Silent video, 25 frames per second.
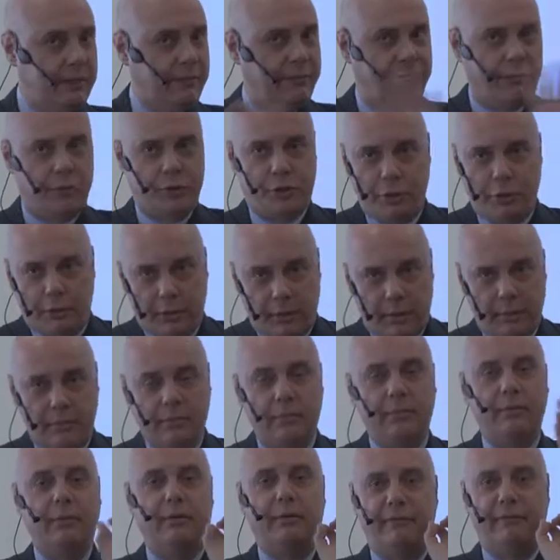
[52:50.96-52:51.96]
For sure,
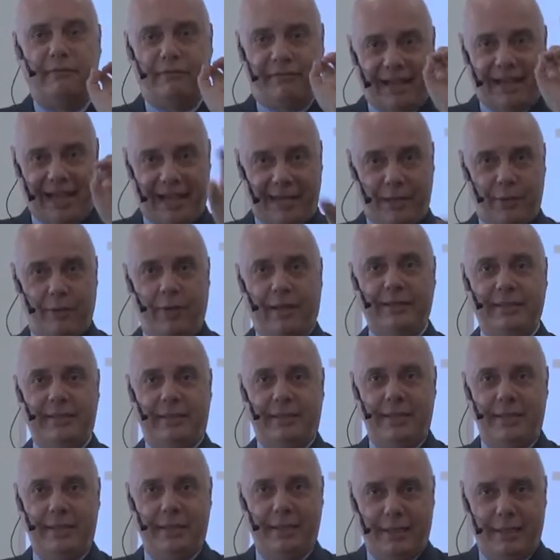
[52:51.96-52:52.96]

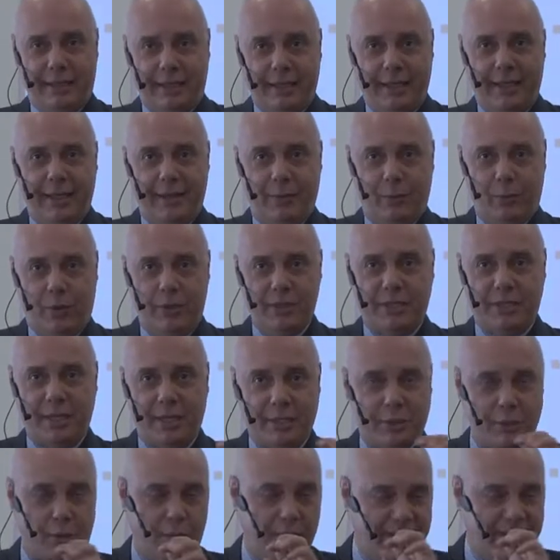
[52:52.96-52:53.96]
value-added
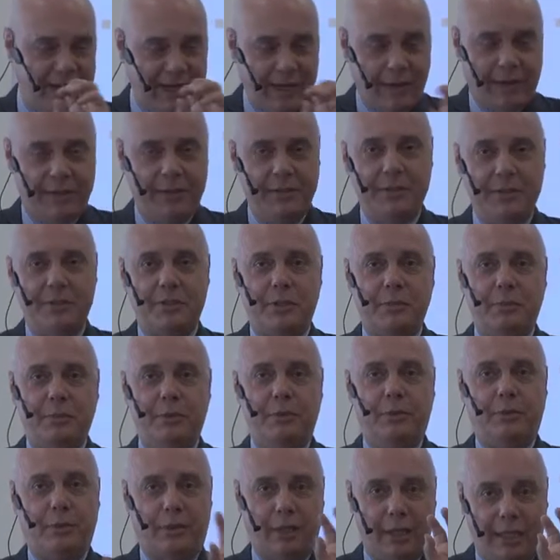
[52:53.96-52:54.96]
wholesales or value-added
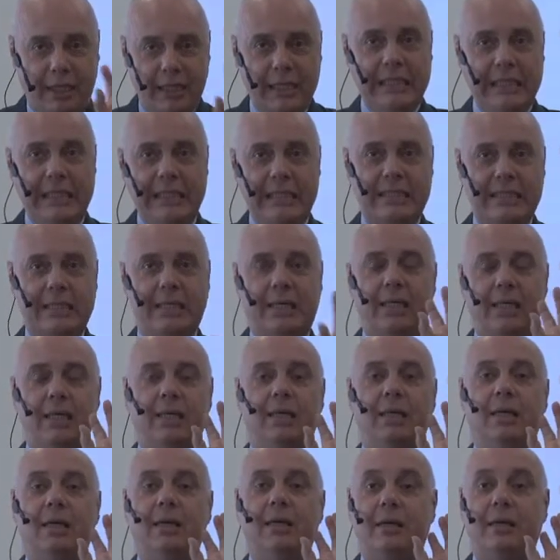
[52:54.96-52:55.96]
distributor is
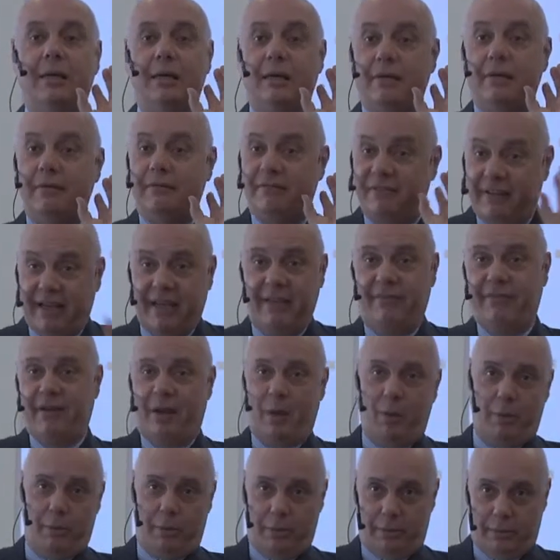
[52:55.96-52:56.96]
very
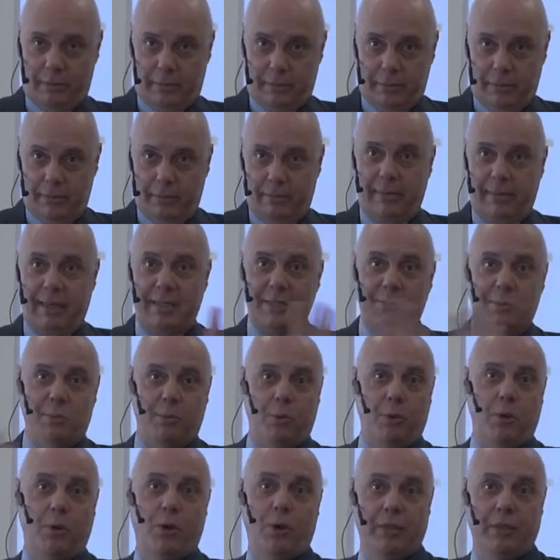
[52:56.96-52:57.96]
valuable, much
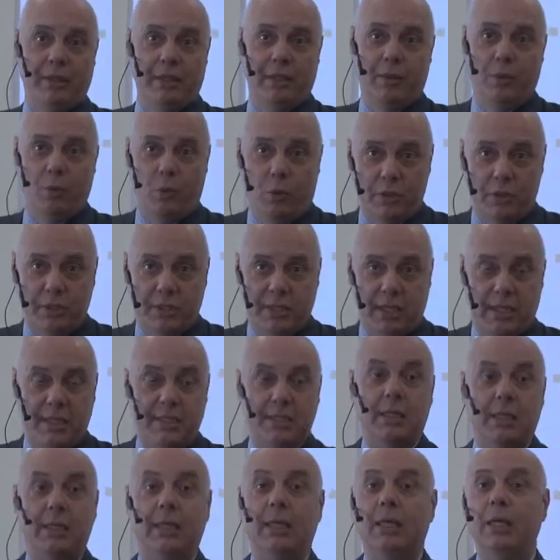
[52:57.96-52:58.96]
more than
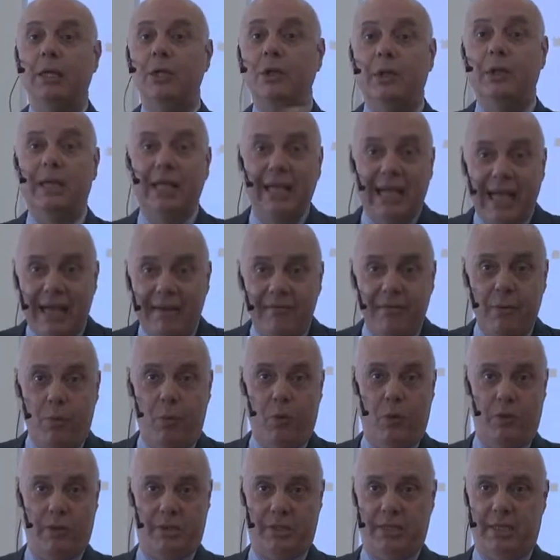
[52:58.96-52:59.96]
wholesales. You can have a
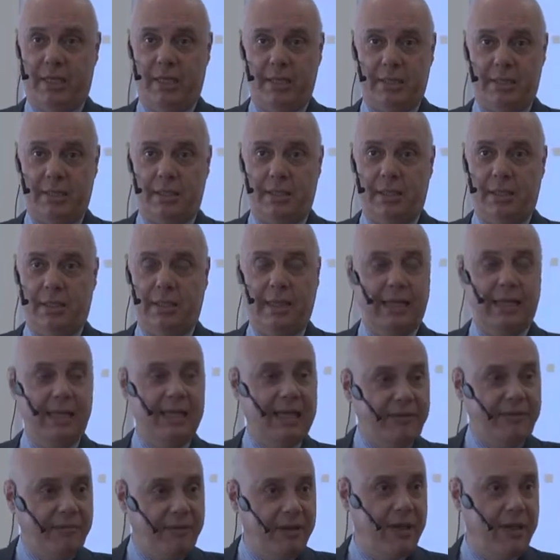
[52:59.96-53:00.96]
wholesales,
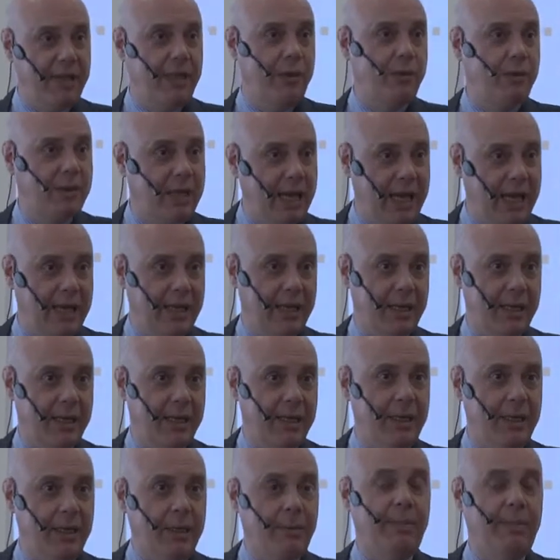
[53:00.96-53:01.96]
definitely you can,
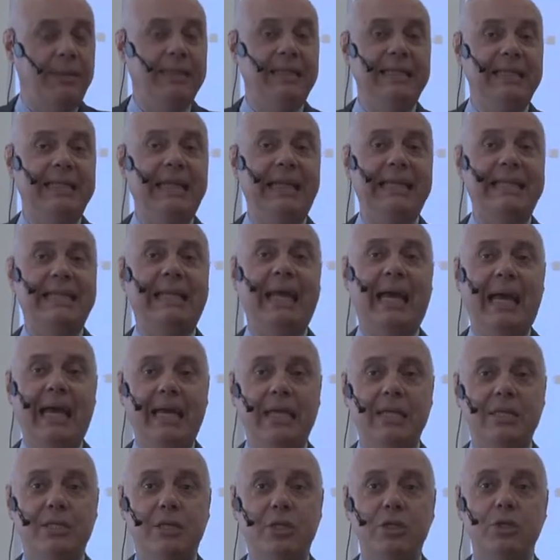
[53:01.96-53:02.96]
but in that
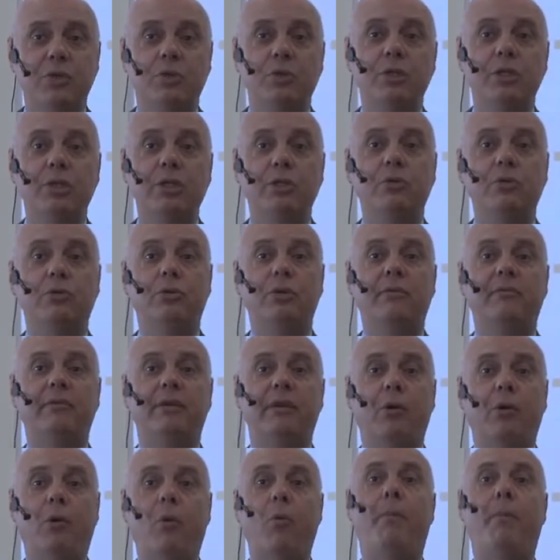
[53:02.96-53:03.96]
case you need to
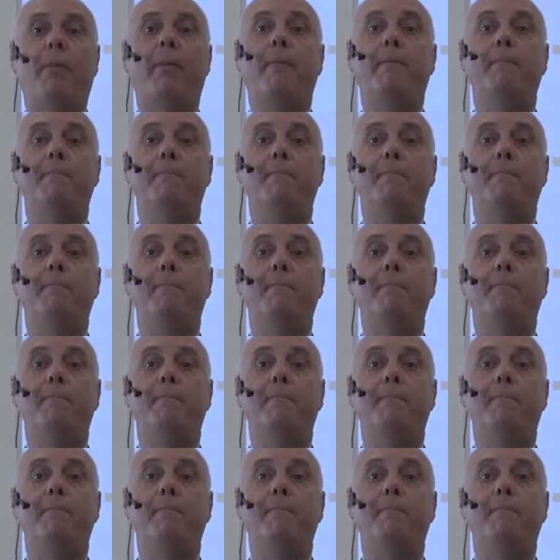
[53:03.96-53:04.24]
develop